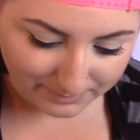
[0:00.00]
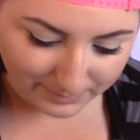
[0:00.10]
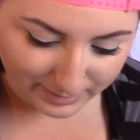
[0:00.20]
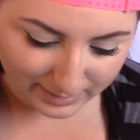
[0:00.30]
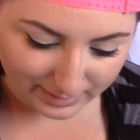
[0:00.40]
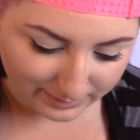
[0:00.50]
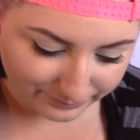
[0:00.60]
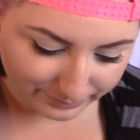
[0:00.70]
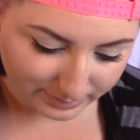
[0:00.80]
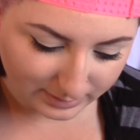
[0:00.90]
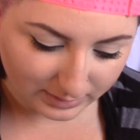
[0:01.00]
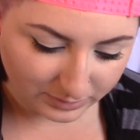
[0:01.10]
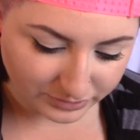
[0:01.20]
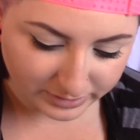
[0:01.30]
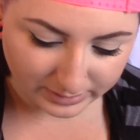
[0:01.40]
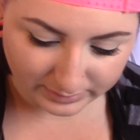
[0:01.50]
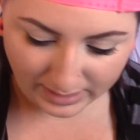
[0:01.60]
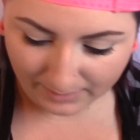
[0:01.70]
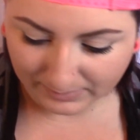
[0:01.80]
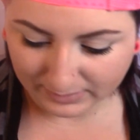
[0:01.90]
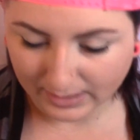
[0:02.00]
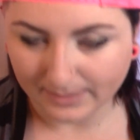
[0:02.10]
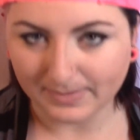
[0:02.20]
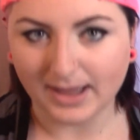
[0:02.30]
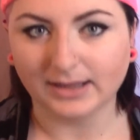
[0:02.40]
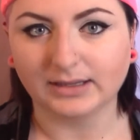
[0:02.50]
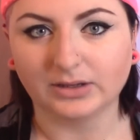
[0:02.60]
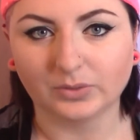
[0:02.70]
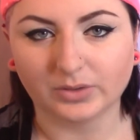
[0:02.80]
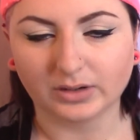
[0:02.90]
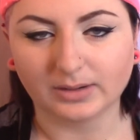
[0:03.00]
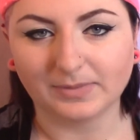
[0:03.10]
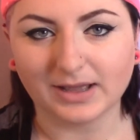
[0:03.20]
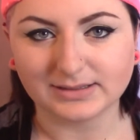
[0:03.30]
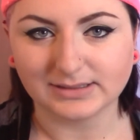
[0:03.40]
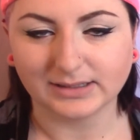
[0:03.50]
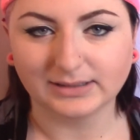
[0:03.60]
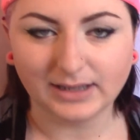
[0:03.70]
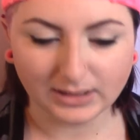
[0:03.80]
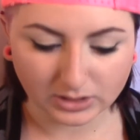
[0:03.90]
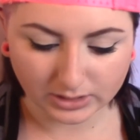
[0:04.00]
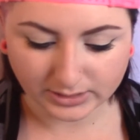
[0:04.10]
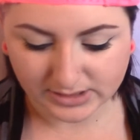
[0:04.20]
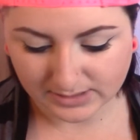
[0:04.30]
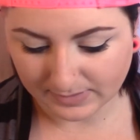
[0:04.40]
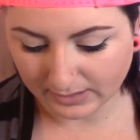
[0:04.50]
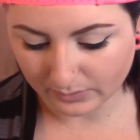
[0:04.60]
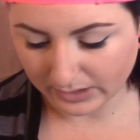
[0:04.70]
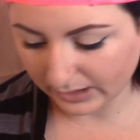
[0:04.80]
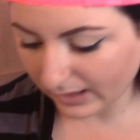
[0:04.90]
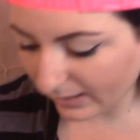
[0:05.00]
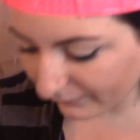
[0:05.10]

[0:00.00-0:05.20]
But usually it'll come in like a baggie or a plastic container, just depending where you get it